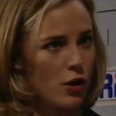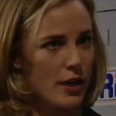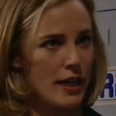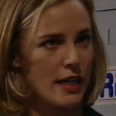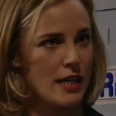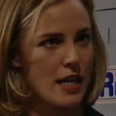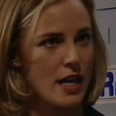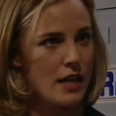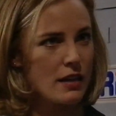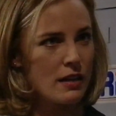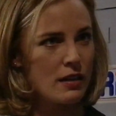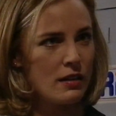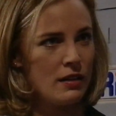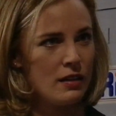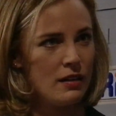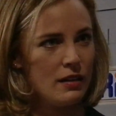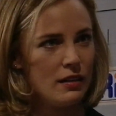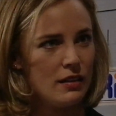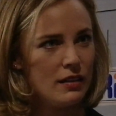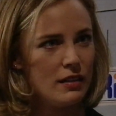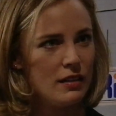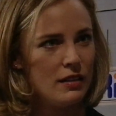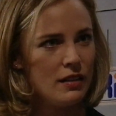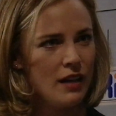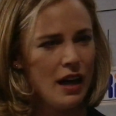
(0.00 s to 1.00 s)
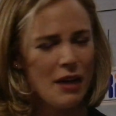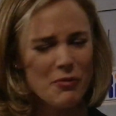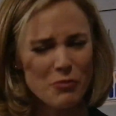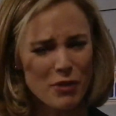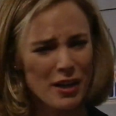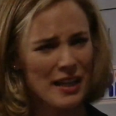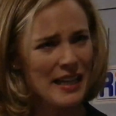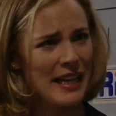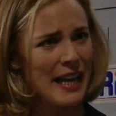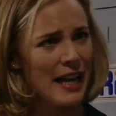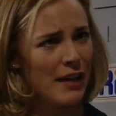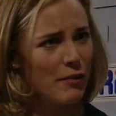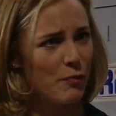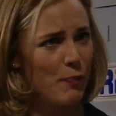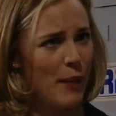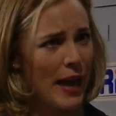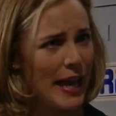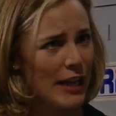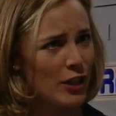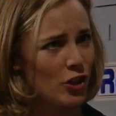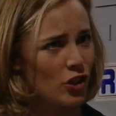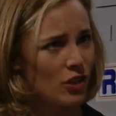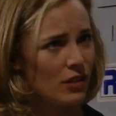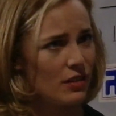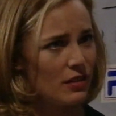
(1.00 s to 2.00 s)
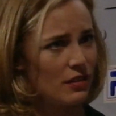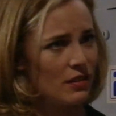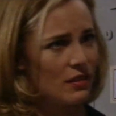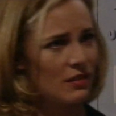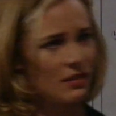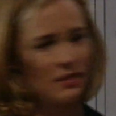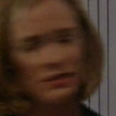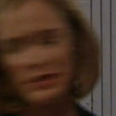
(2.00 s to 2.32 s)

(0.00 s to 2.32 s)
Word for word: warning, Nick. I'm running out of patience.